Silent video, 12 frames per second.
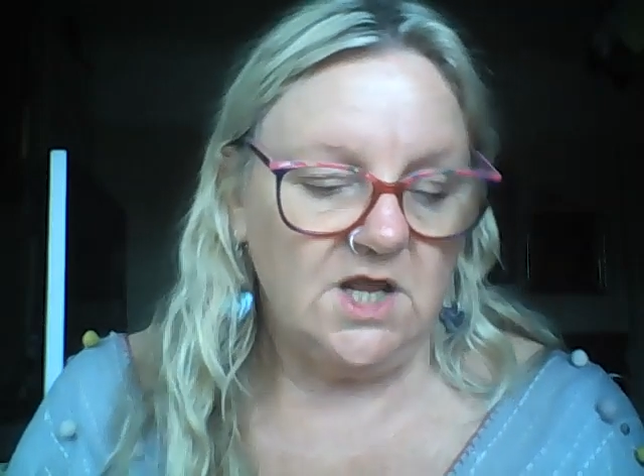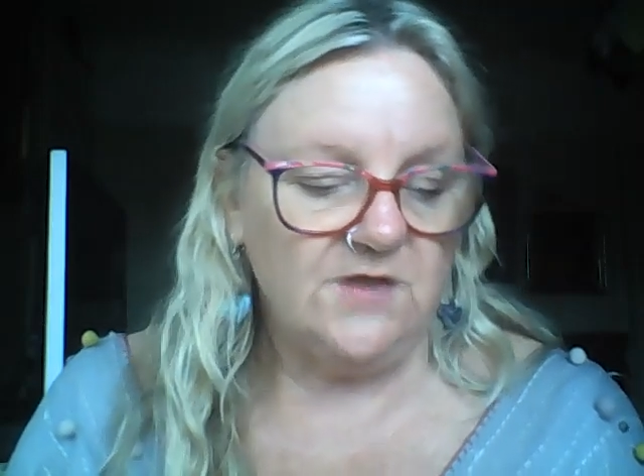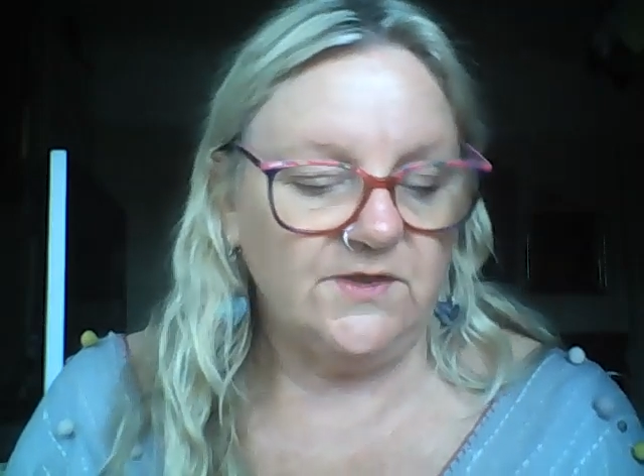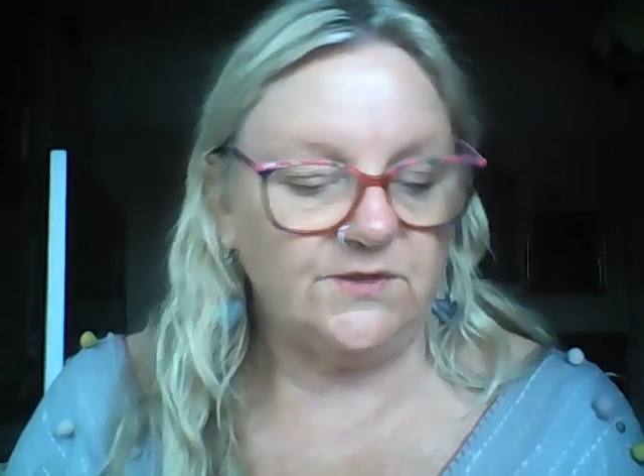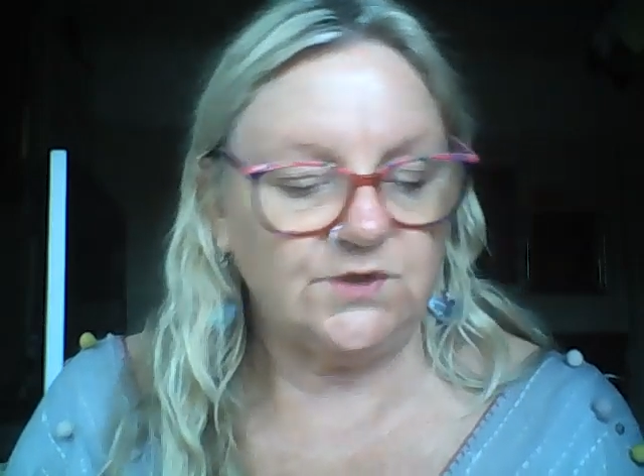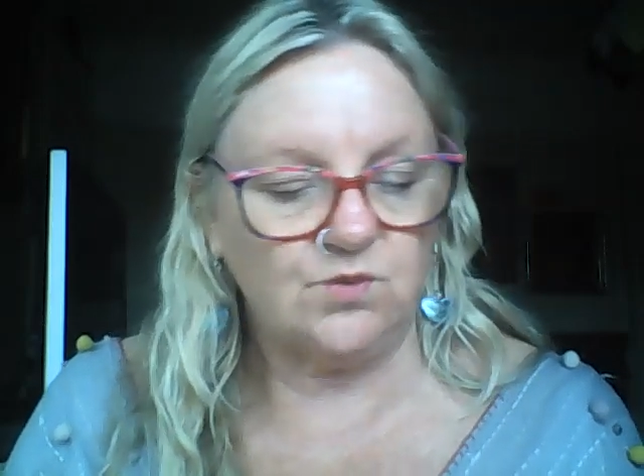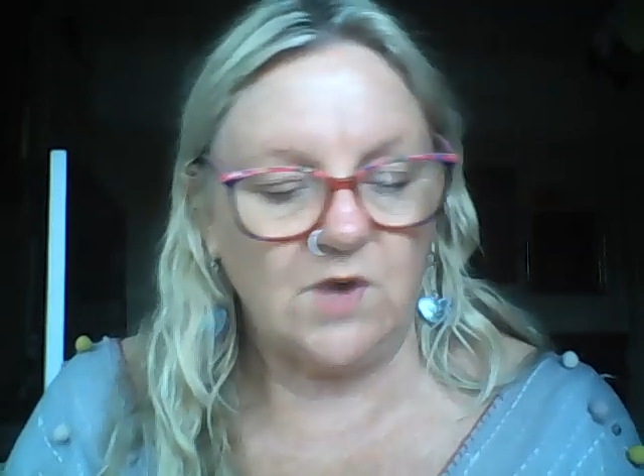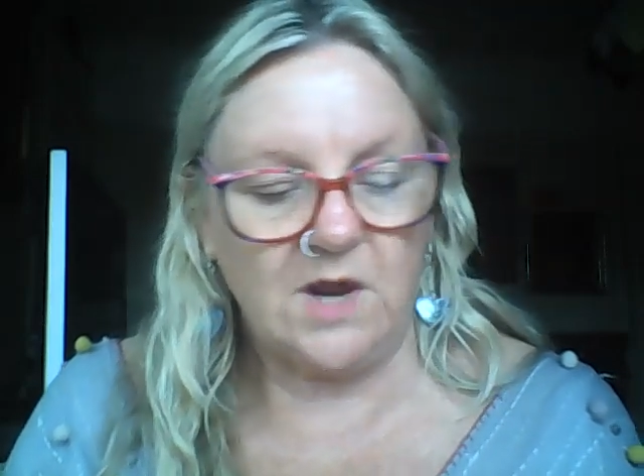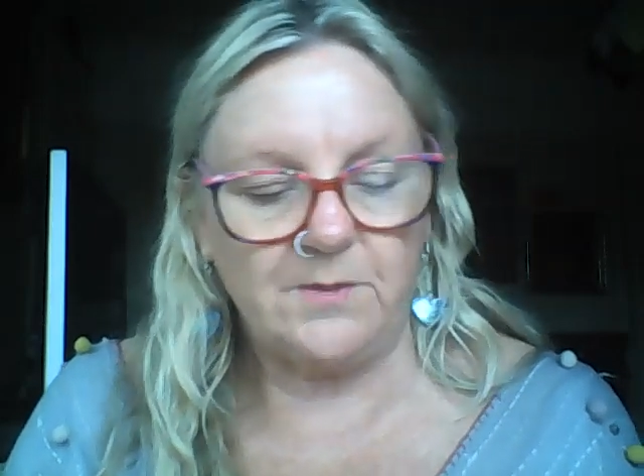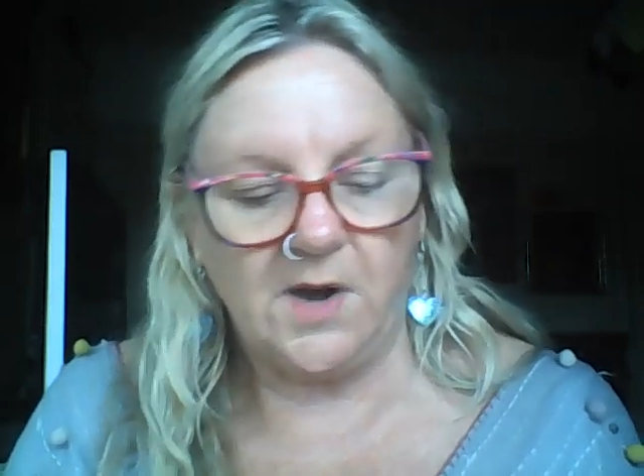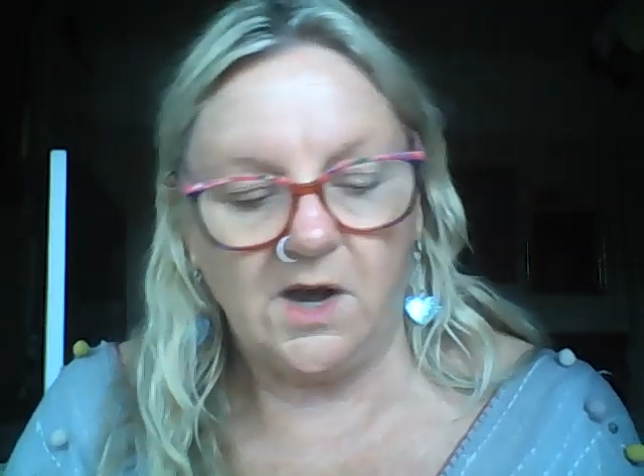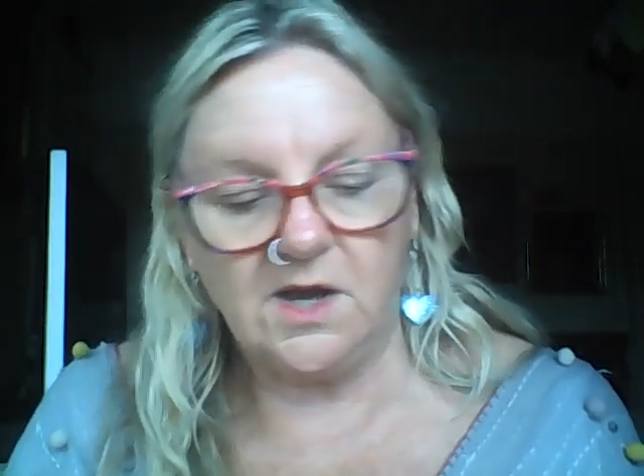that the
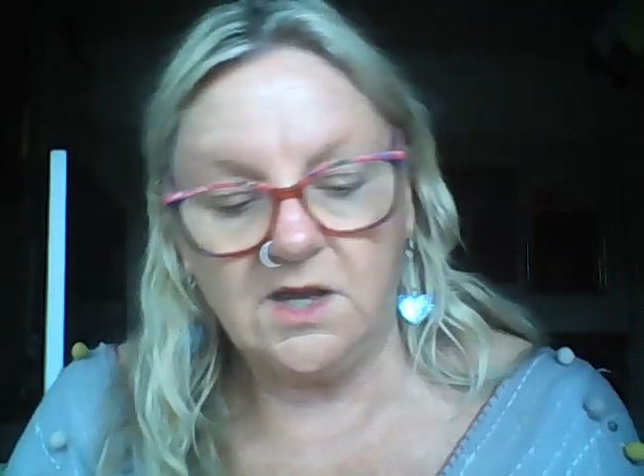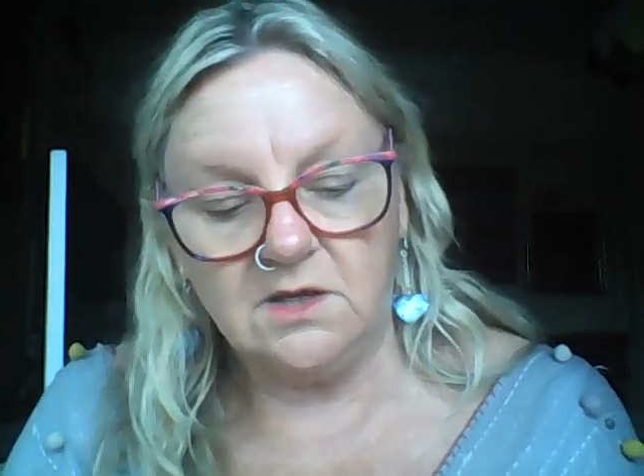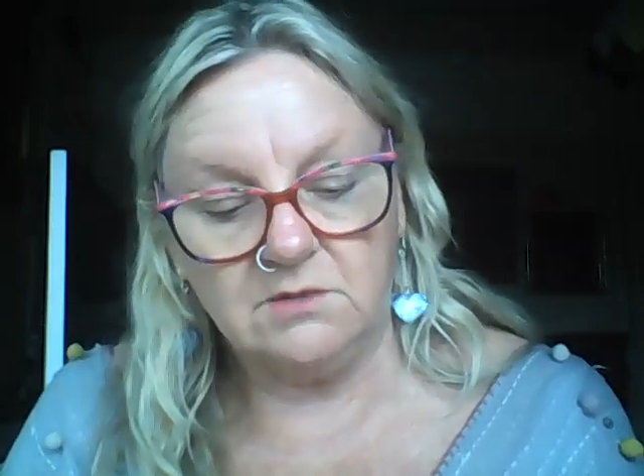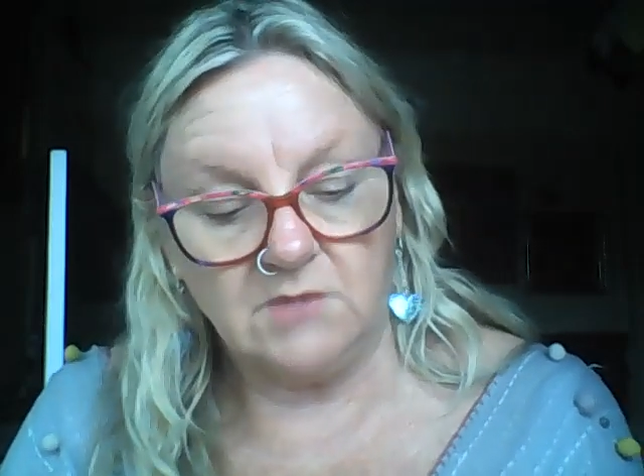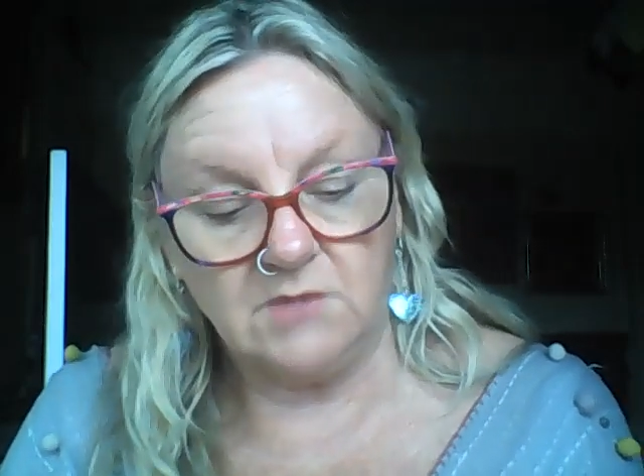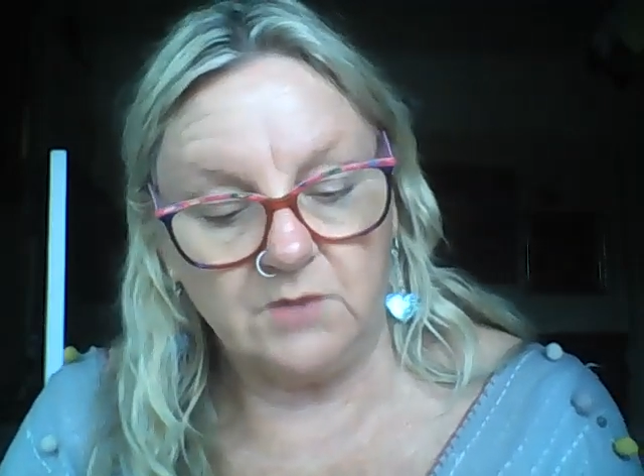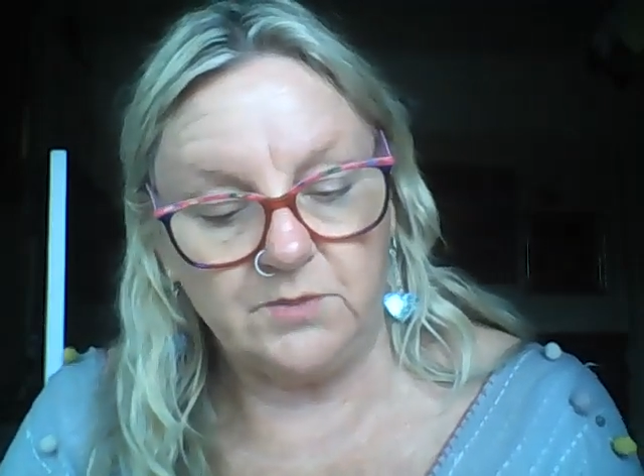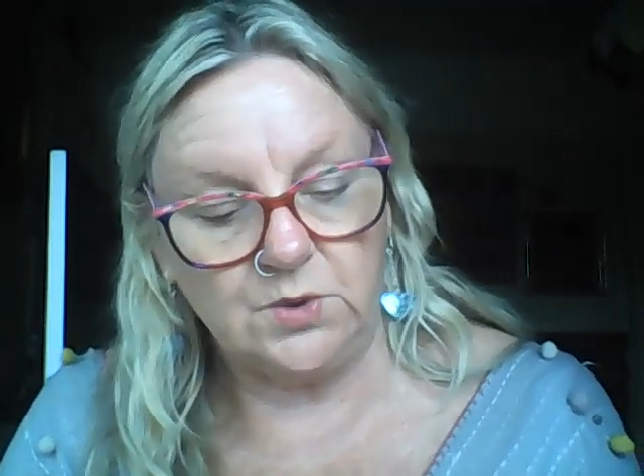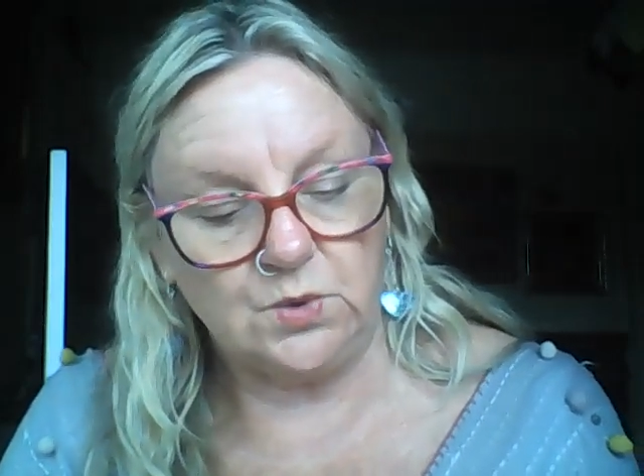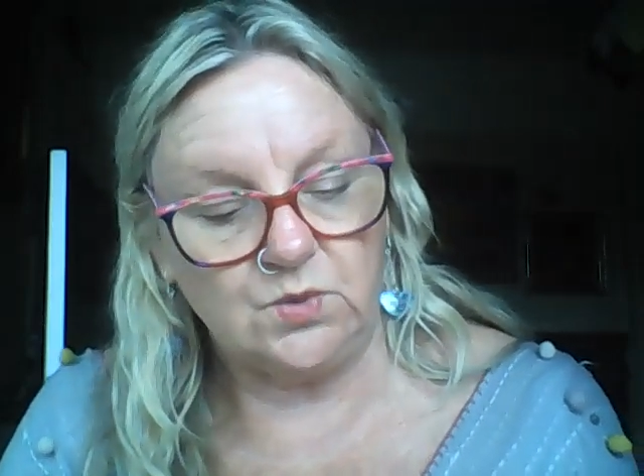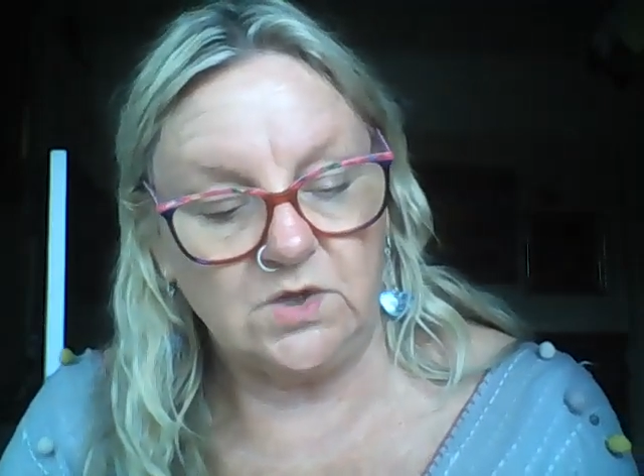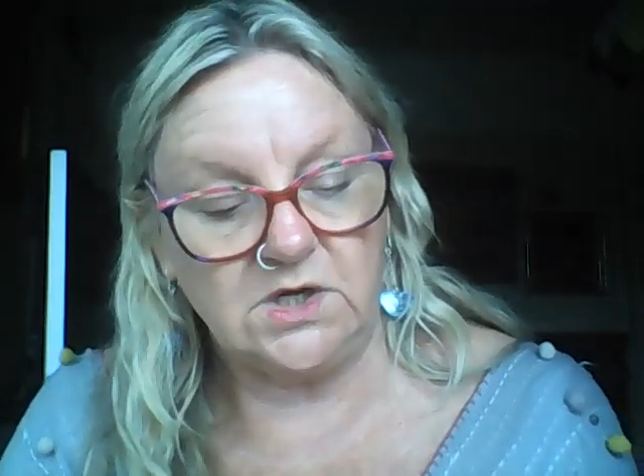rabbi might be
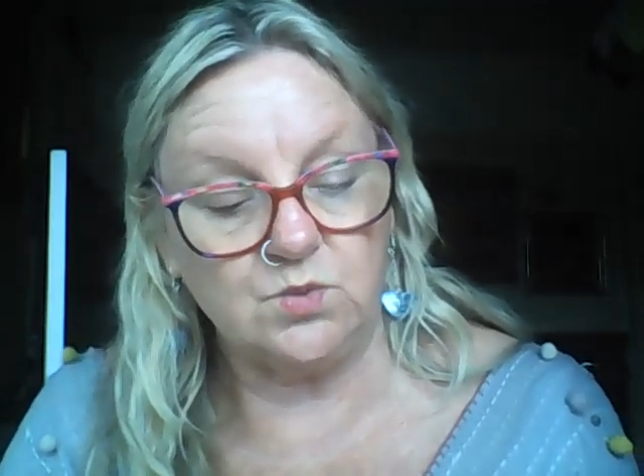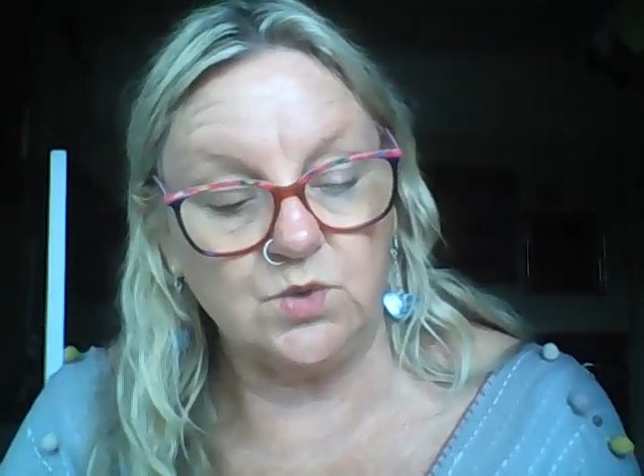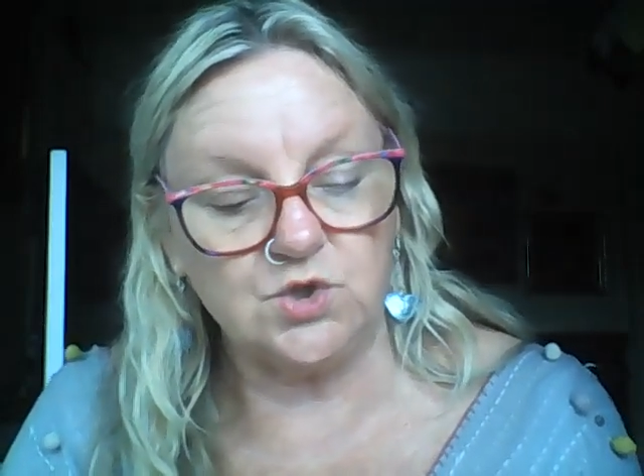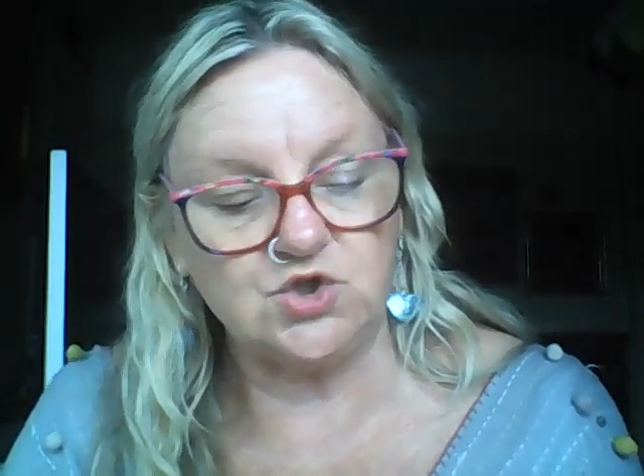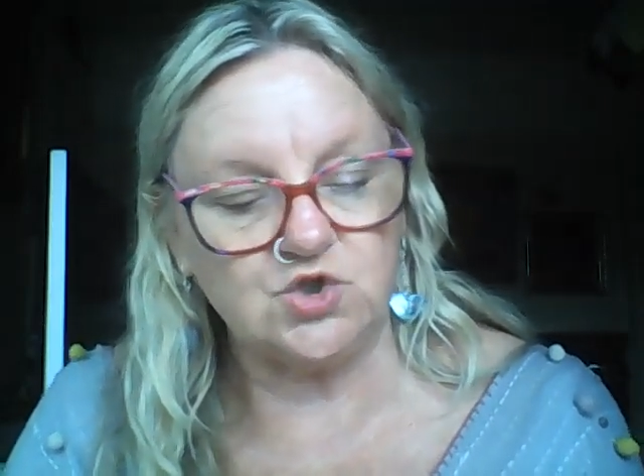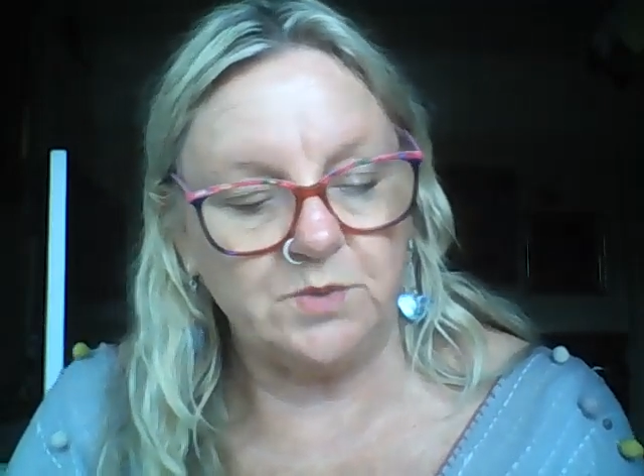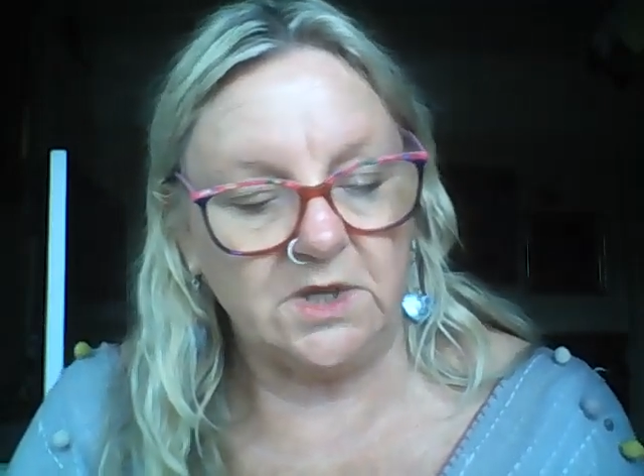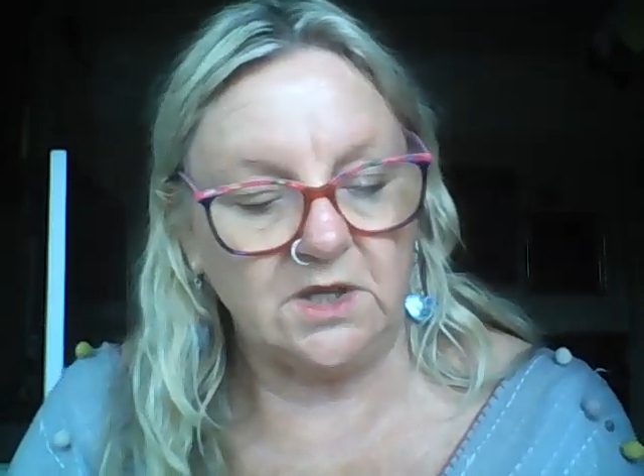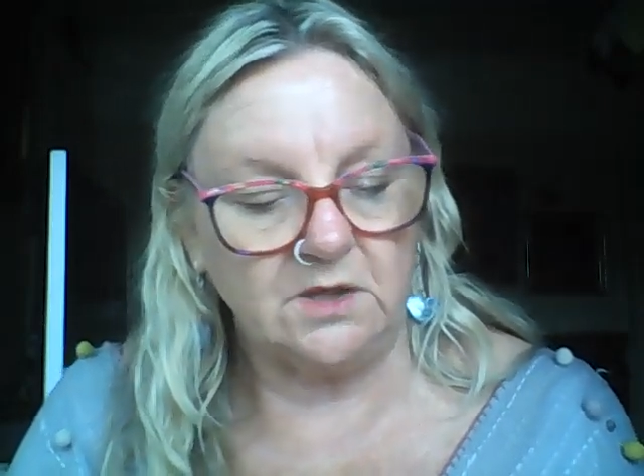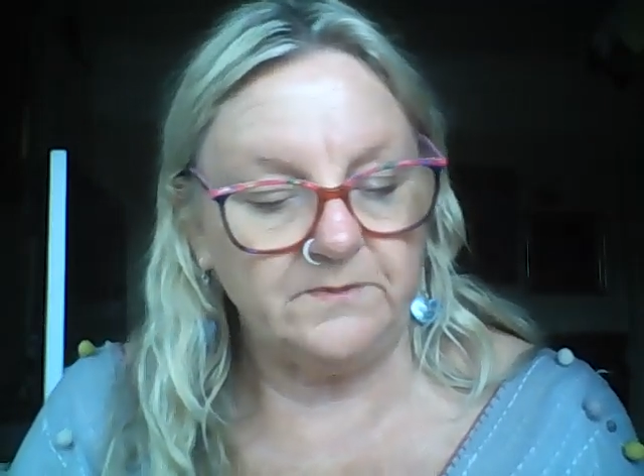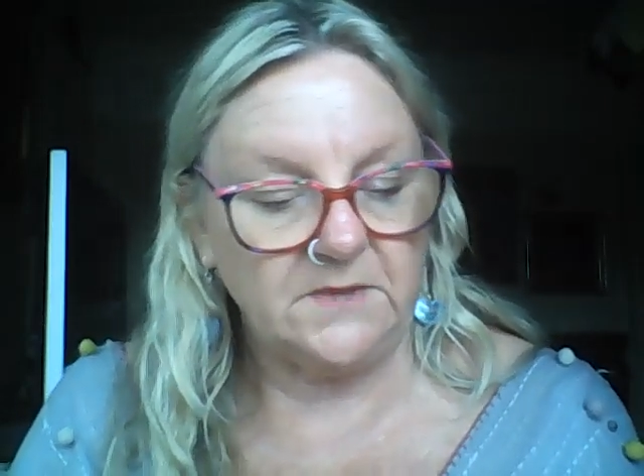already worshipping.